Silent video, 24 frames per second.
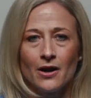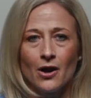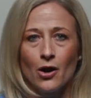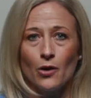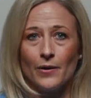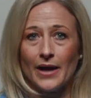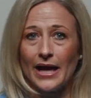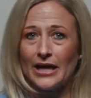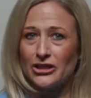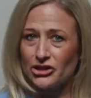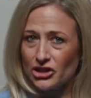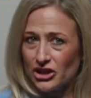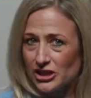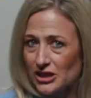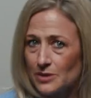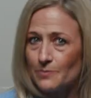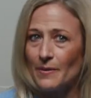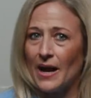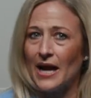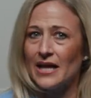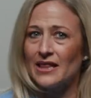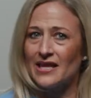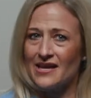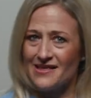Okay, she's
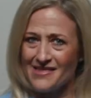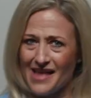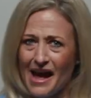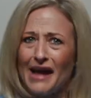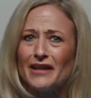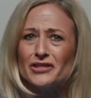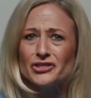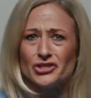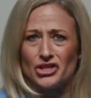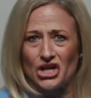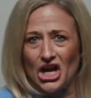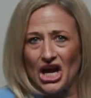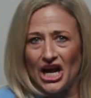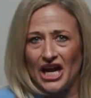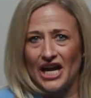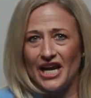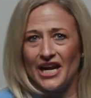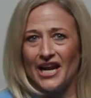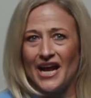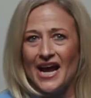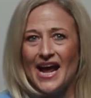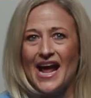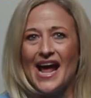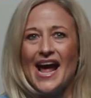smiling, that's
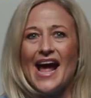good.